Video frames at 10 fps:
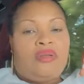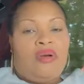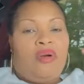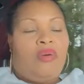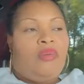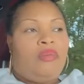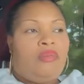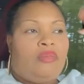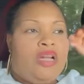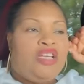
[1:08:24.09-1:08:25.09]
So
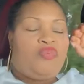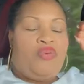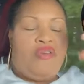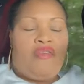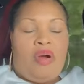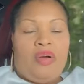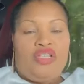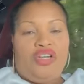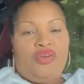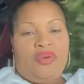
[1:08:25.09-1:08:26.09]
let's pray for
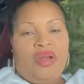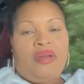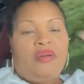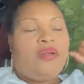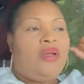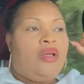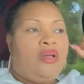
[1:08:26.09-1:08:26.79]
our children.